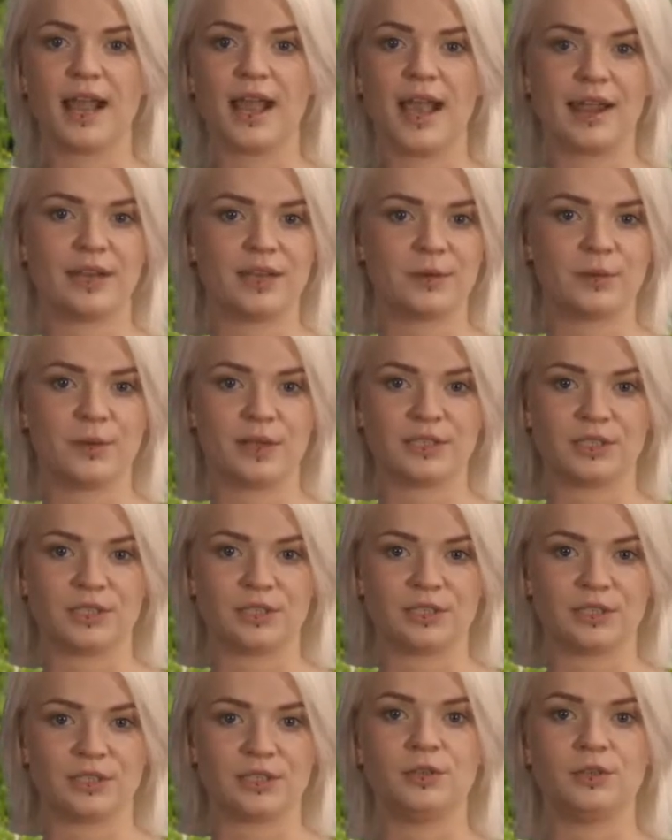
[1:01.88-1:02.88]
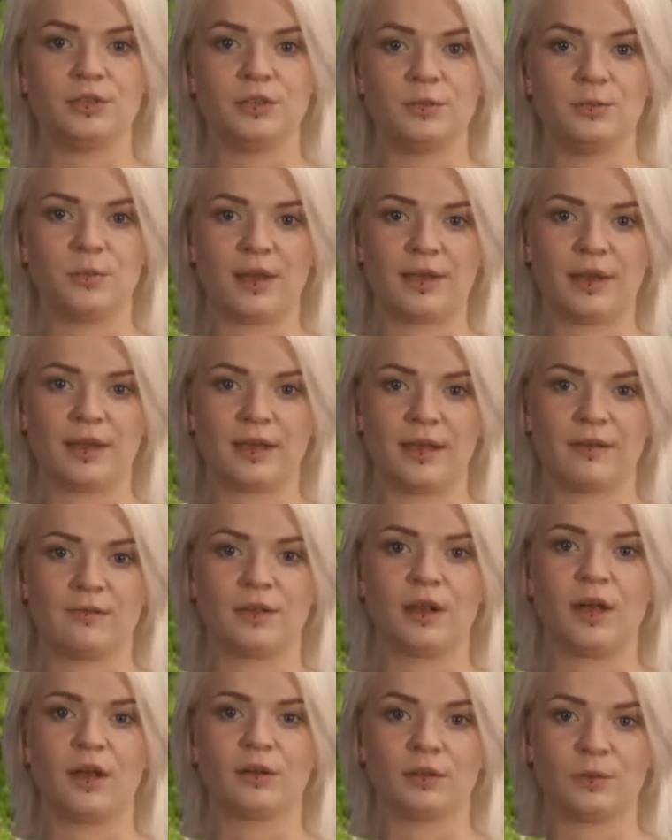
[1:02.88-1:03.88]
any questions you might have
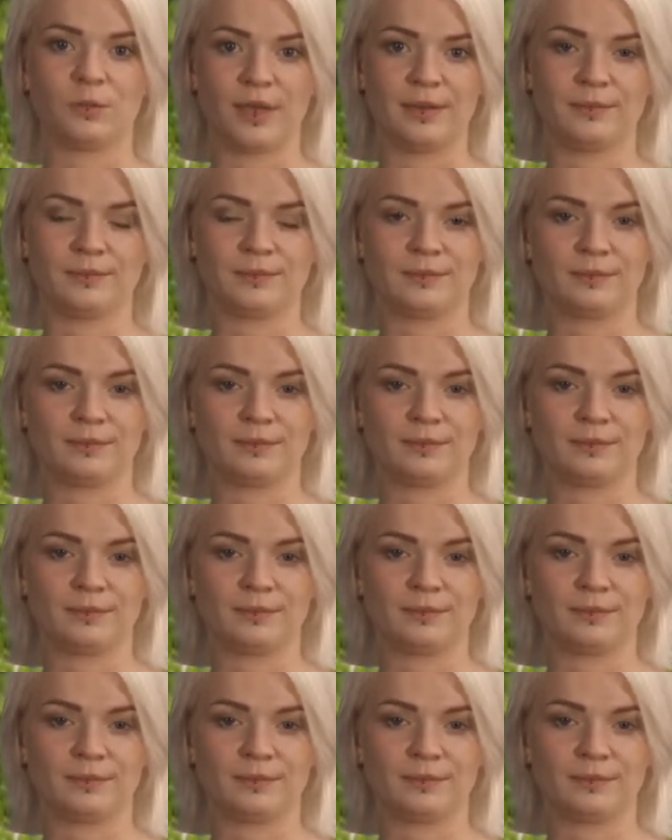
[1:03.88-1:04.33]
along the way.